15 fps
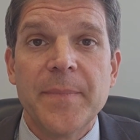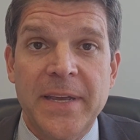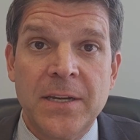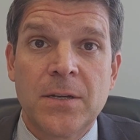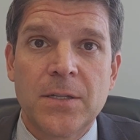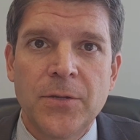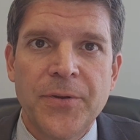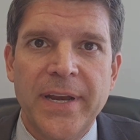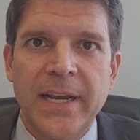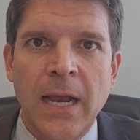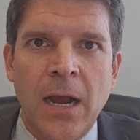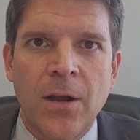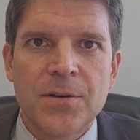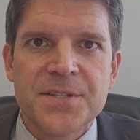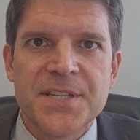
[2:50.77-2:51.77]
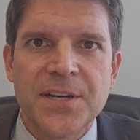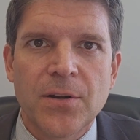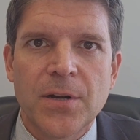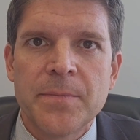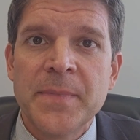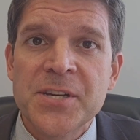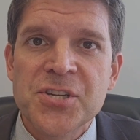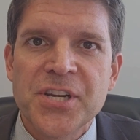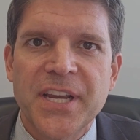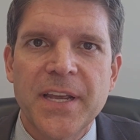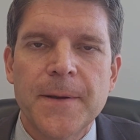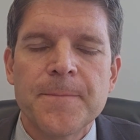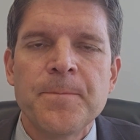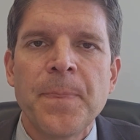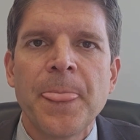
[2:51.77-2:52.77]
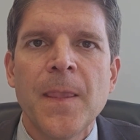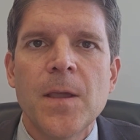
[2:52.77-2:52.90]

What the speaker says: including ours here in Michigan.